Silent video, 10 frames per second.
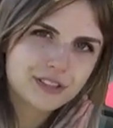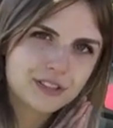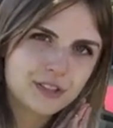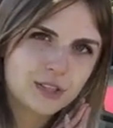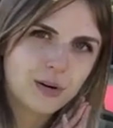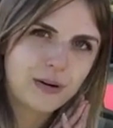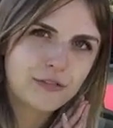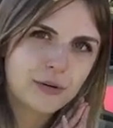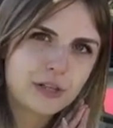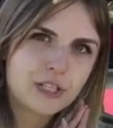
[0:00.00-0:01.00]
So I've
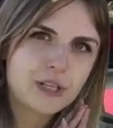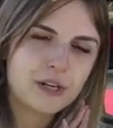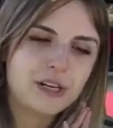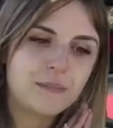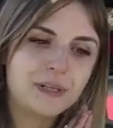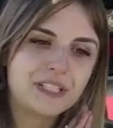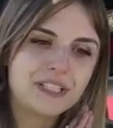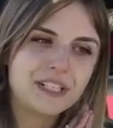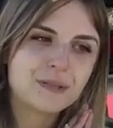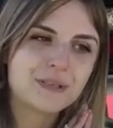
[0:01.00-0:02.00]
noticed that in
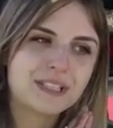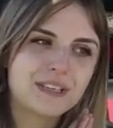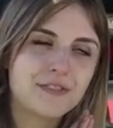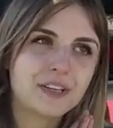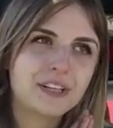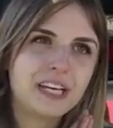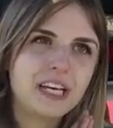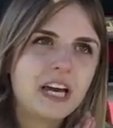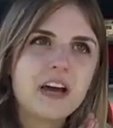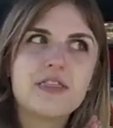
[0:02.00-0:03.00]
BC specifically,
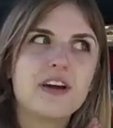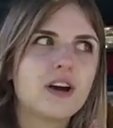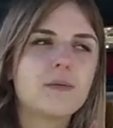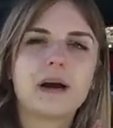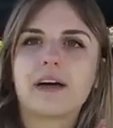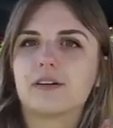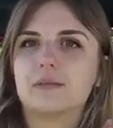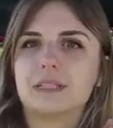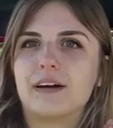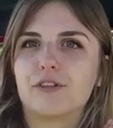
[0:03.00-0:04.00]
there are
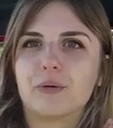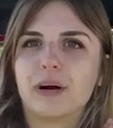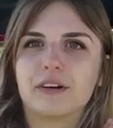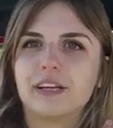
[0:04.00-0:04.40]
bathrooms everywhere.